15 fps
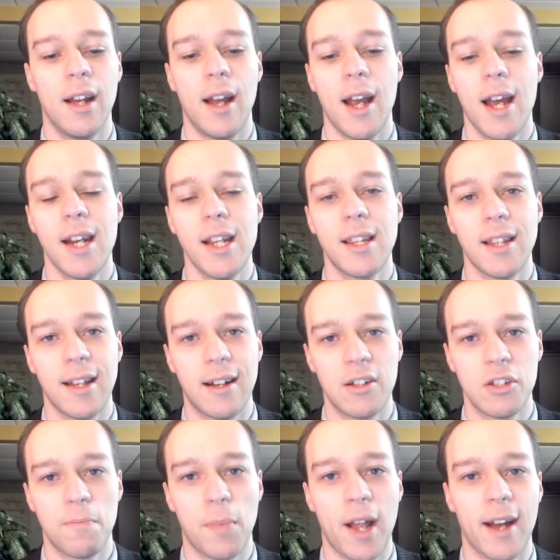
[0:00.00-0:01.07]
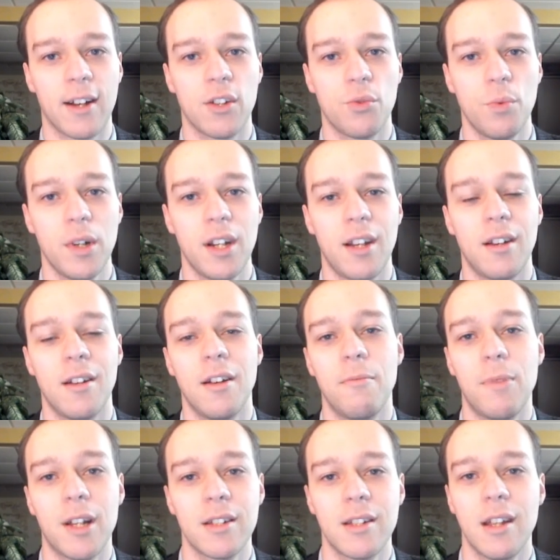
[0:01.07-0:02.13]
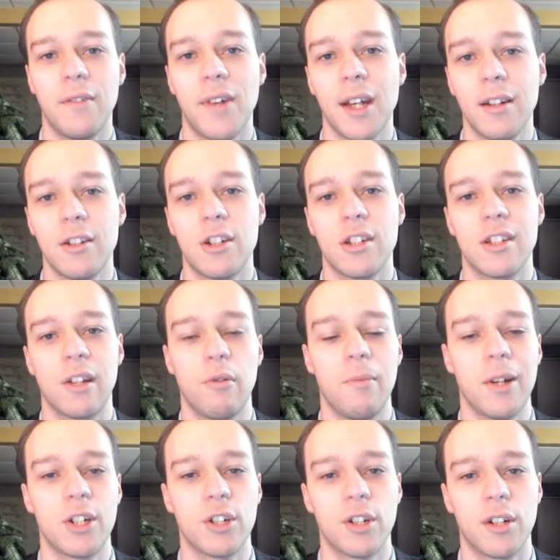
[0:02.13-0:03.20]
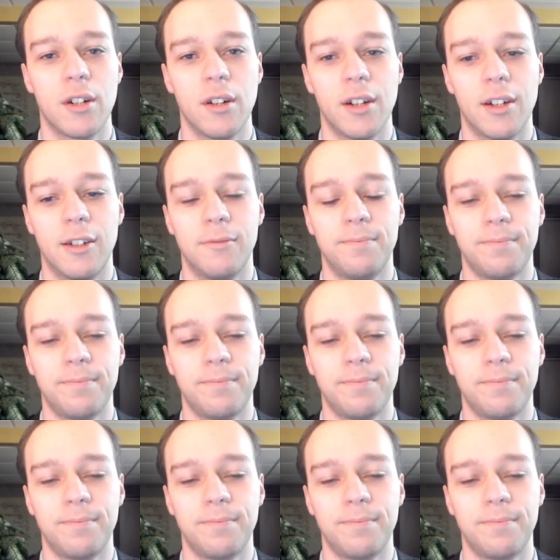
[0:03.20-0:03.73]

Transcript: Anything else, black is winning because the advantages that we mentioned earlier.